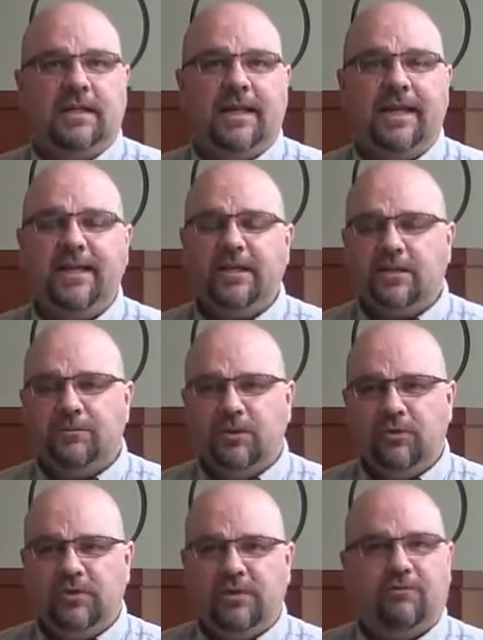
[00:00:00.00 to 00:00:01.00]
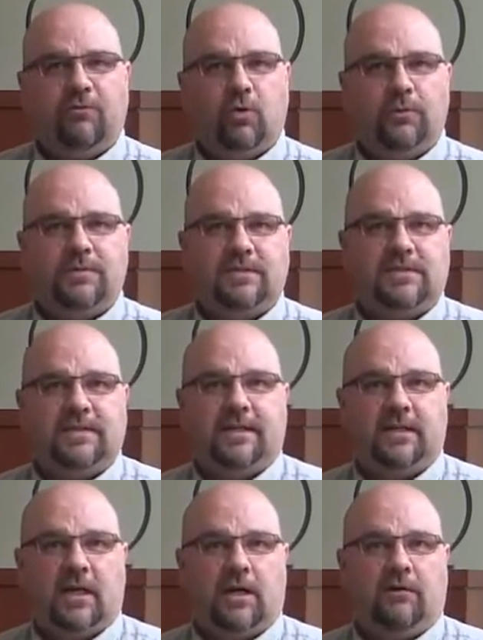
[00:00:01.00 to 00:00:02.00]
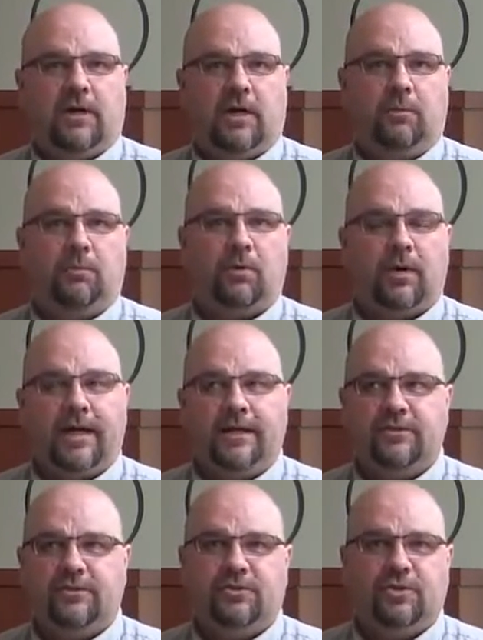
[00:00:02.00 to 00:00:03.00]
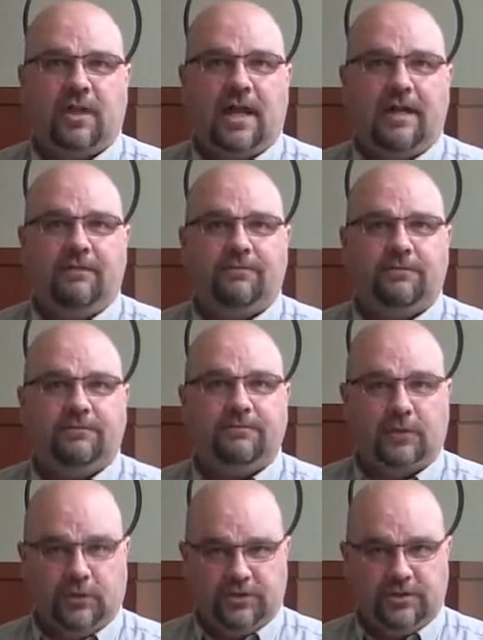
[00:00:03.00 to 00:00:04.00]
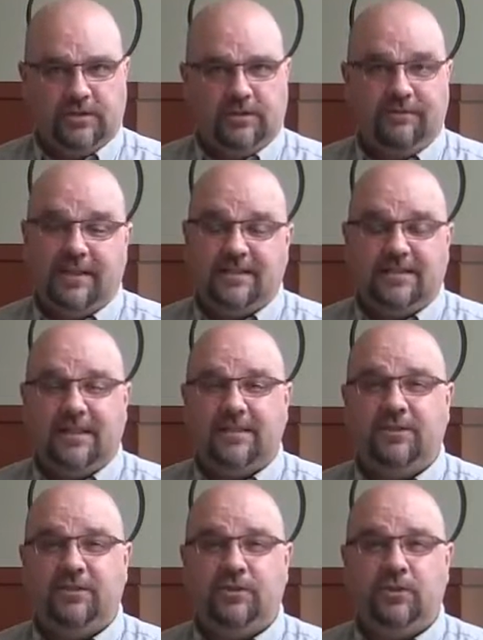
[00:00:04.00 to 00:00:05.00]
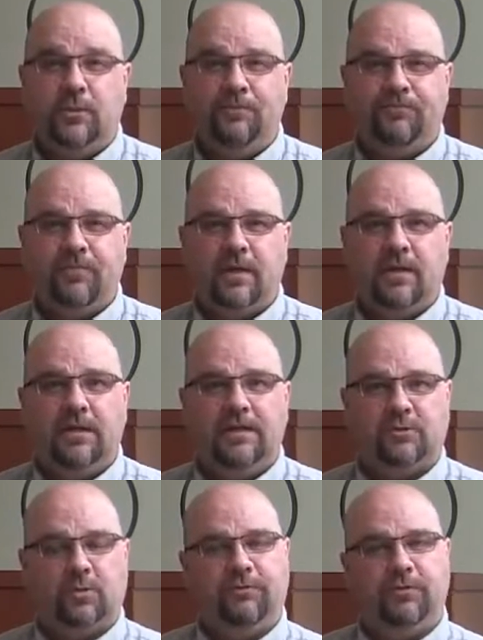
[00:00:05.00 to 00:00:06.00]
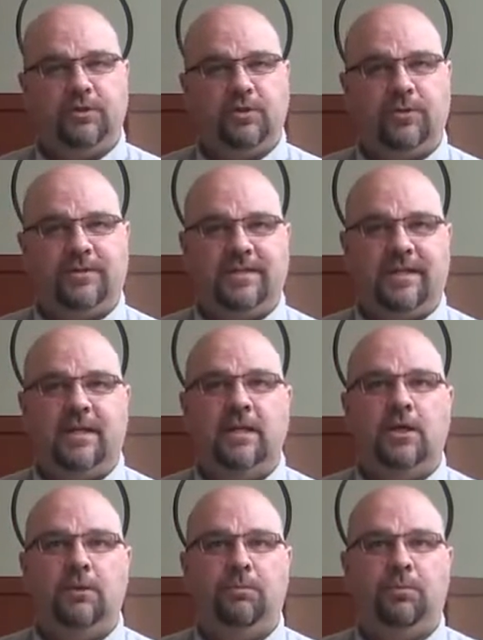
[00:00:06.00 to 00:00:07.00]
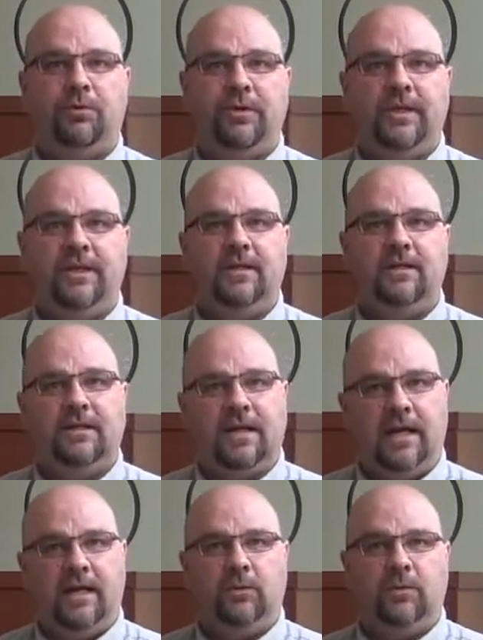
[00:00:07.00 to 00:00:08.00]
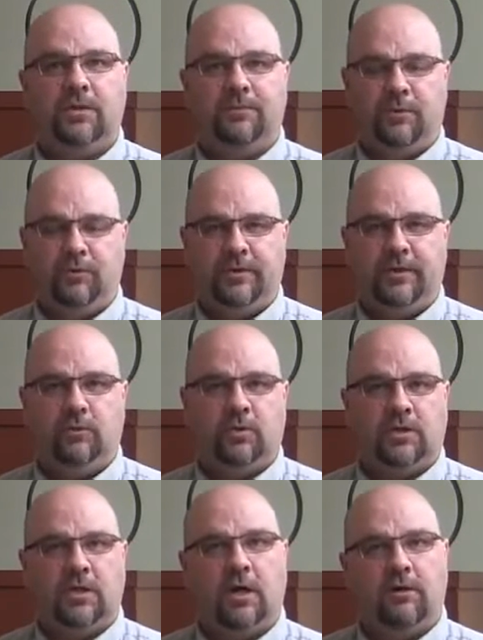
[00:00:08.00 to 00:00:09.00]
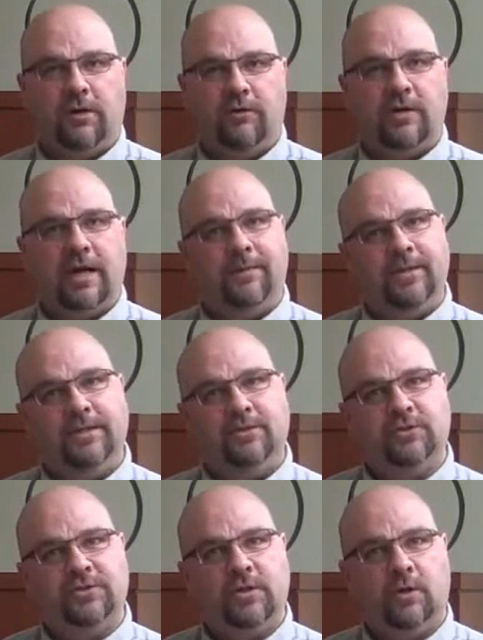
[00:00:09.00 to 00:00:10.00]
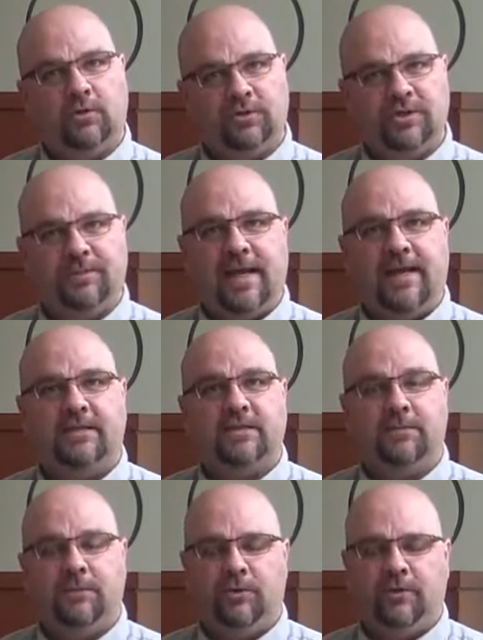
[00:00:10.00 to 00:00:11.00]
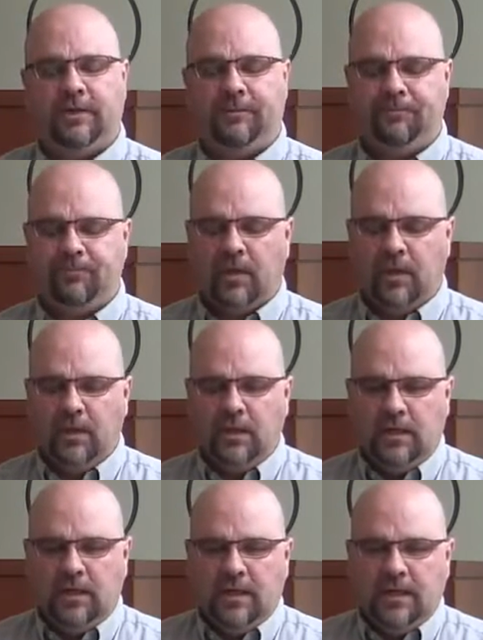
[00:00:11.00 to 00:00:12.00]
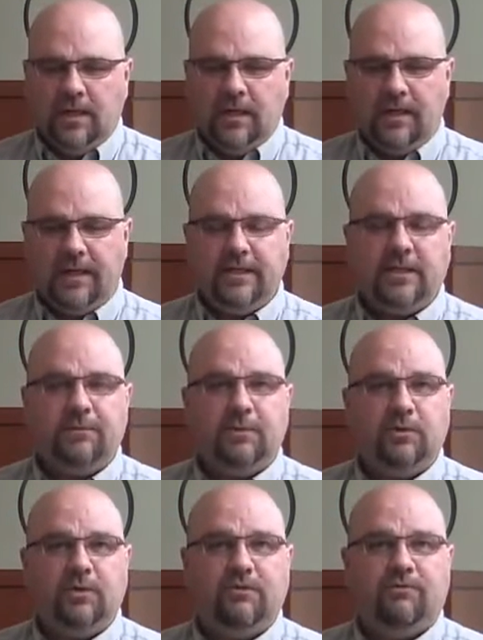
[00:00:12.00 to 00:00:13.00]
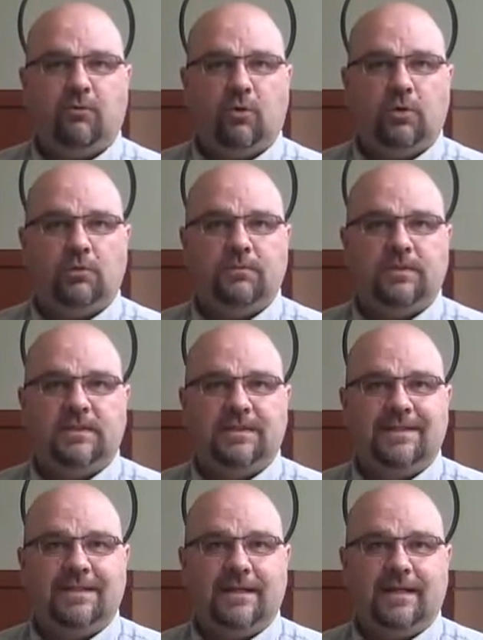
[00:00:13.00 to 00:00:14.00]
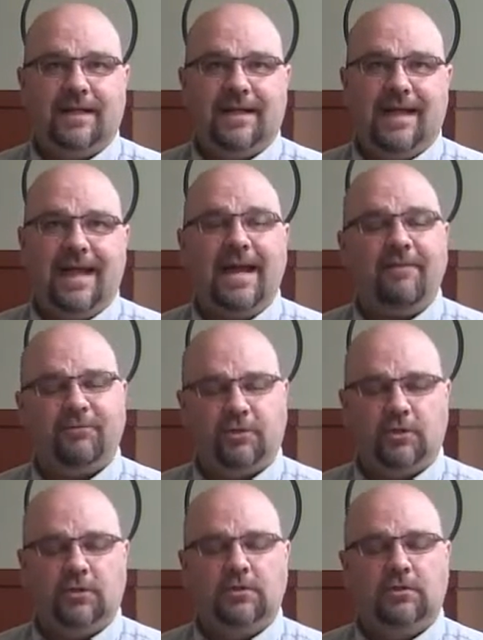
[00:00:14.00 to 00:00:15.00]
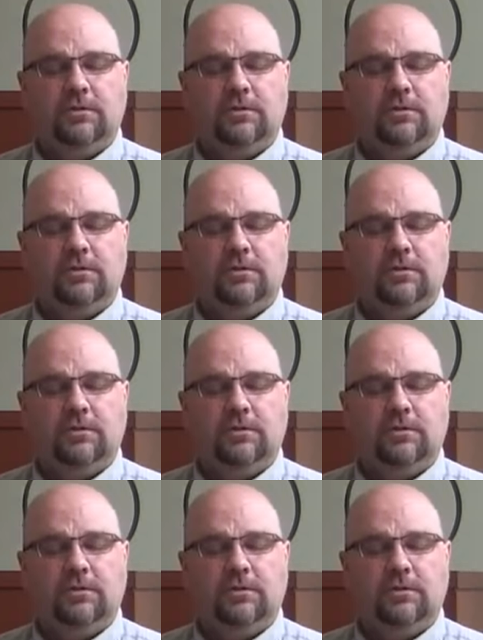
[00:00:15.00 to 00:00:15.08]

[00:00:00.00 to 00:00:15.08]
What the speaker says: any community formed in the state of Colorado prior to July 1st, 1992 is referred to as a pre-Kiowa community, or Colorado Common Interest Ownership Act community. Any community formed after